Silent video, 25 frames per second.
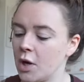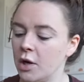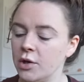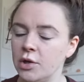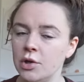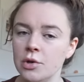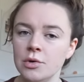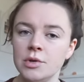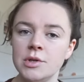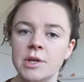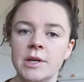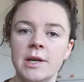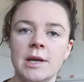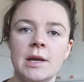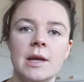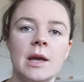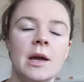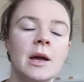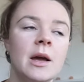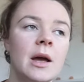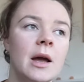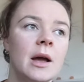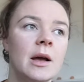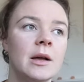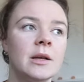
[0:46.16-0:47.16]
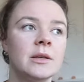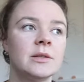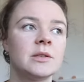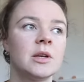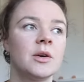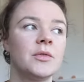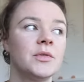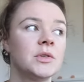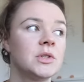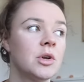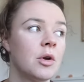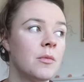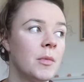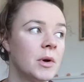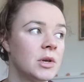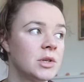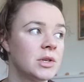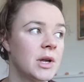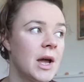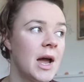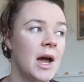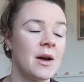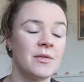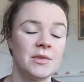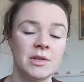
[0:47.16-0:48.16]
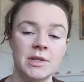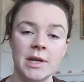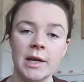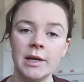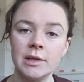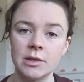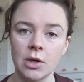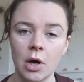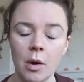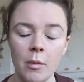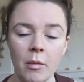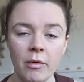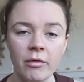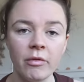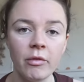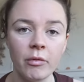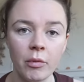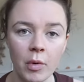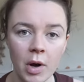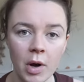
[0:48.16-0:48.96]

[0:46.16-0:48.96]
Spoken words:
I usually suffer so much that I have to take time off of